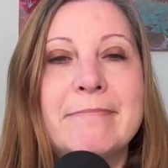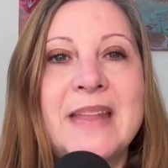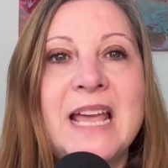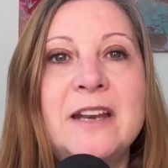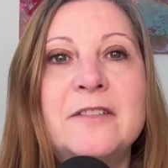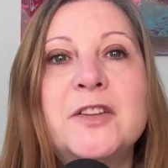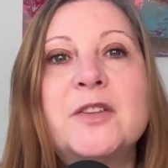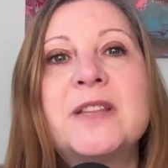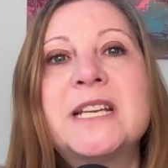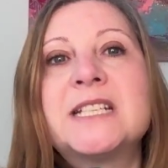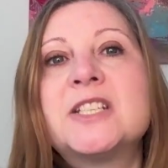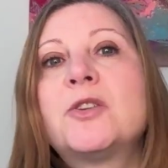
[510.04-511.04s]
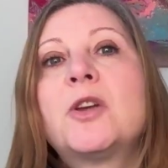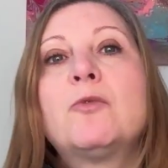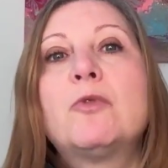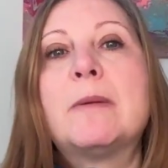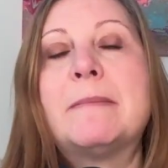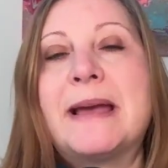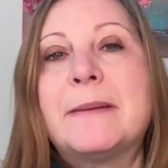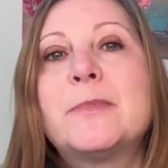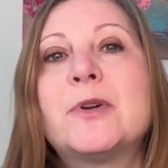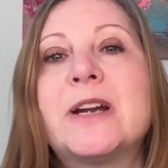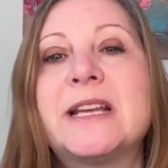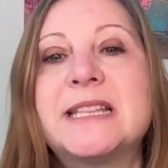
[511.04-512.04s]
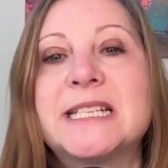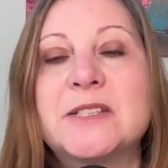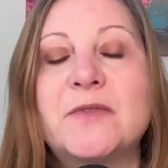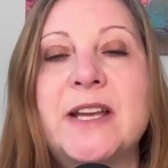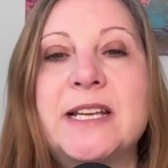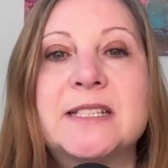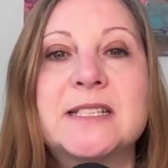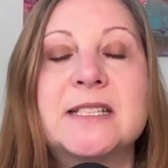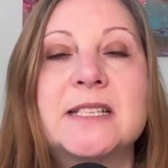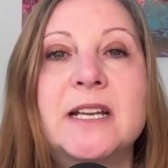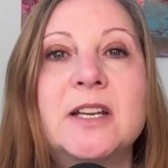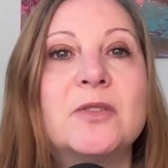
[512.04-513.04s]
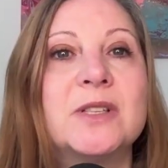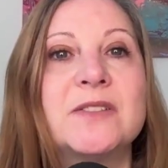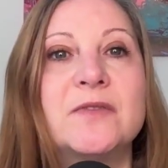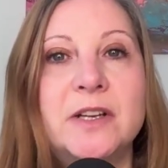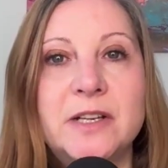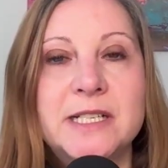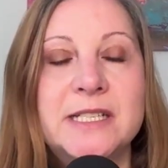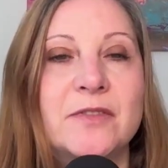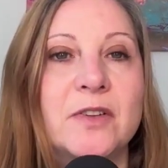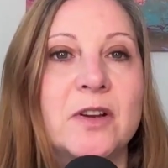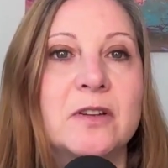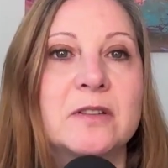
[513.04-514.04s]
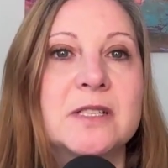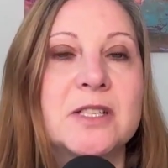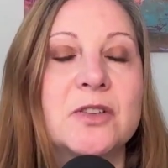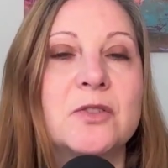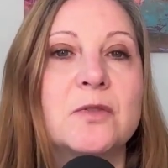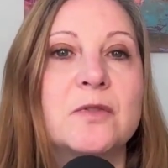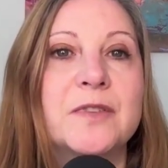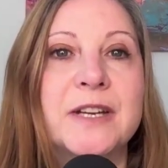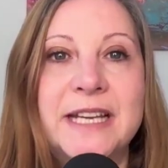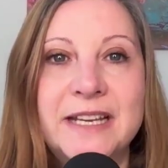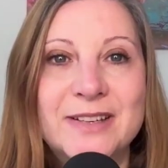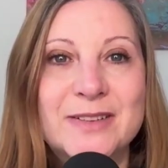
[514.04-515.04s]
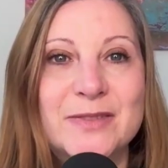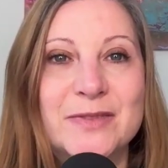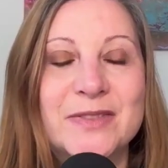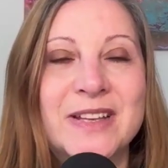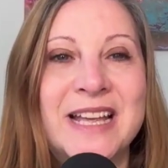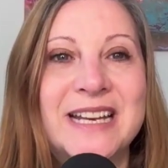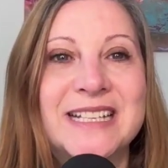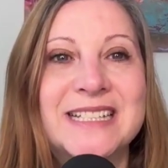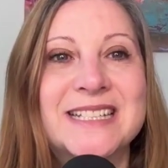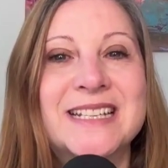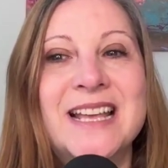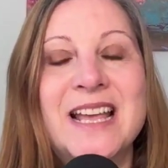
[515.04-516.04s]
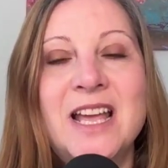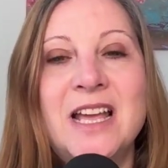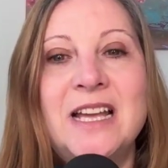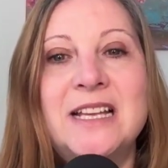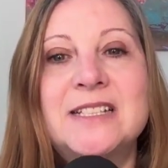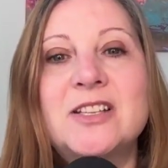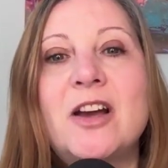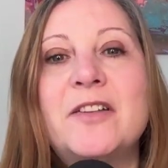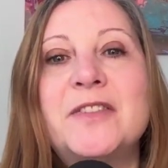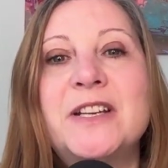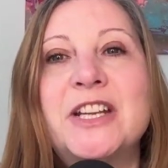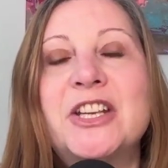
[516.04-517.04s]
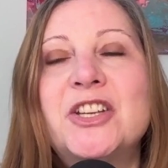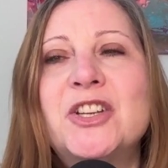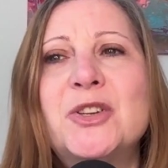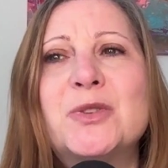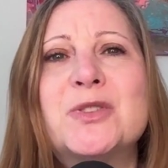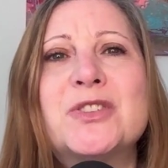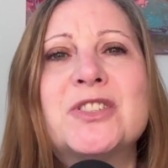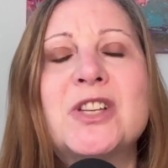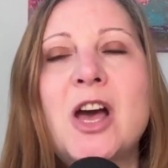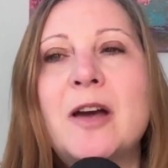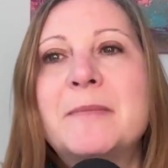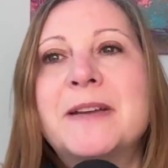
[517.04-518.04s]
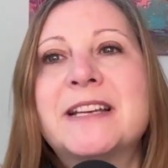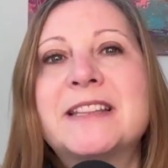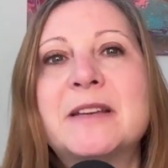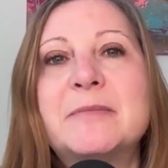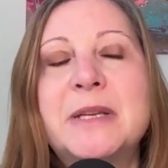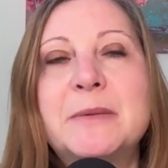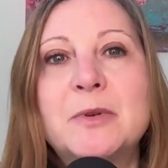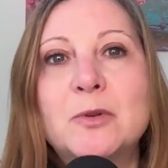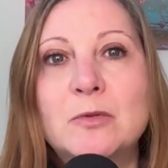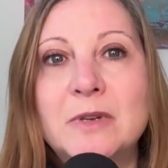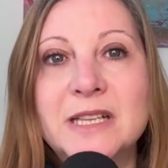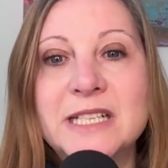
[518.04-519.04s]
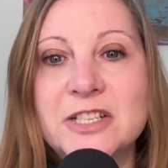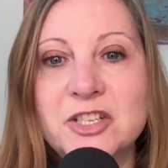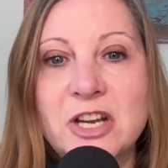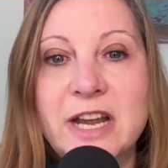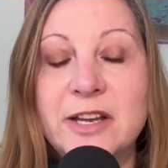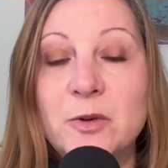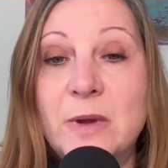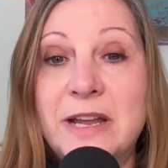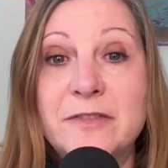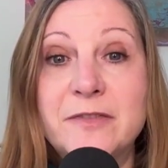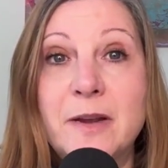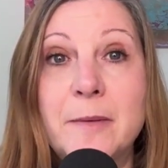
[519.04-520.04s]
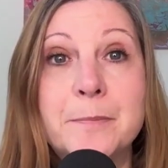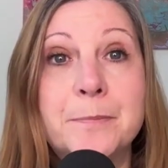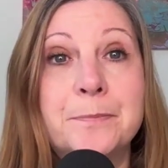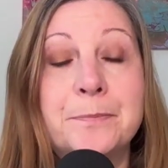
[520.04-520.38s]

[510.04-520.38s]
And a few things you can remember at this phase, because I know it's very difficult to forgive, and it's often a huge topic that people really shy away from.